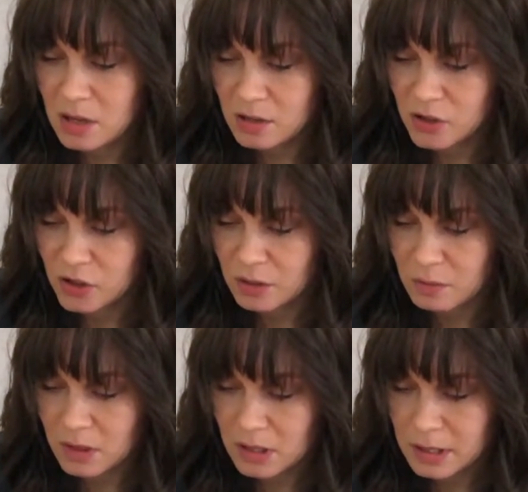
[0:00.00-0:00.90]
Should
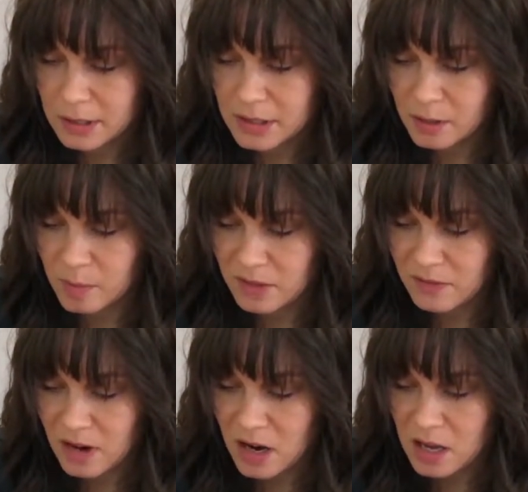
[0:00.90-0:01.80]
really still be
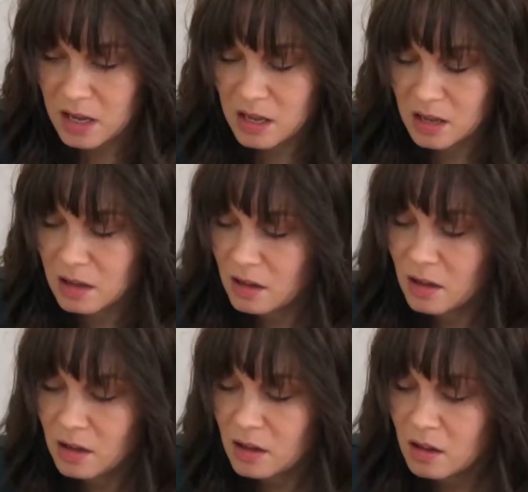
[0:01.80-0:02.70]
very,
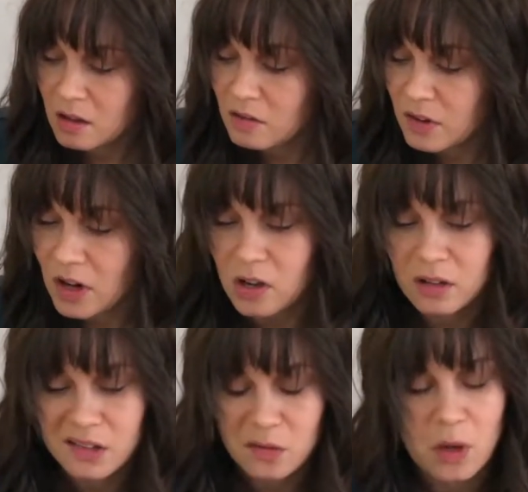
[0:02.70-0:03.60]
very good
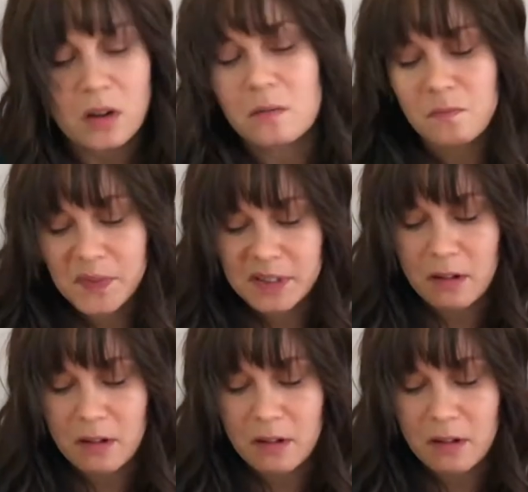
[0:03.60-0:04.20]
soil, so I